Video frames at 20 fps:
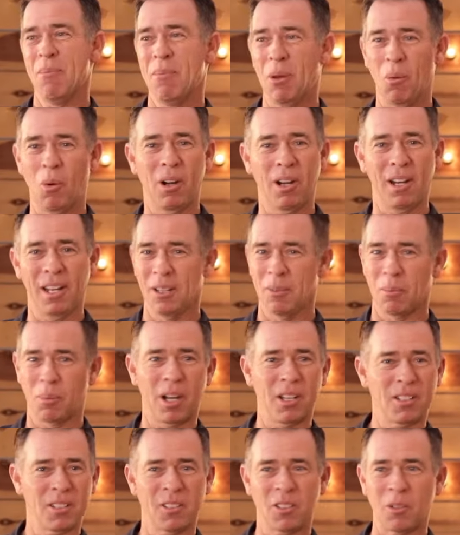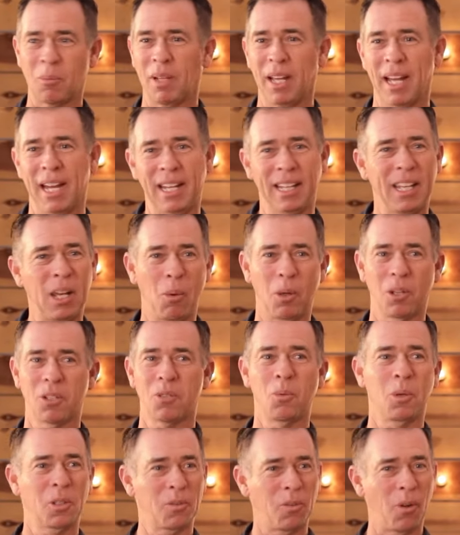we're in the process of planning. Okay, what
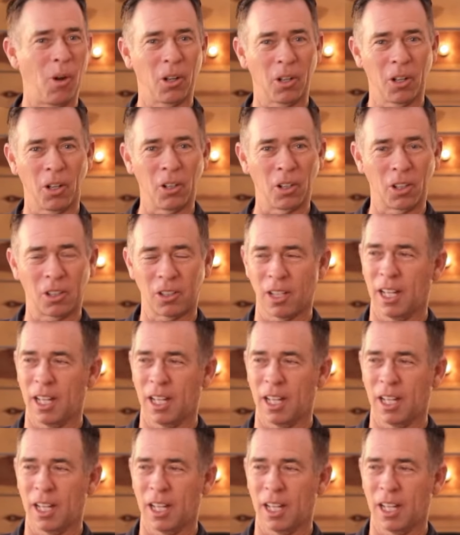is fall going to look like?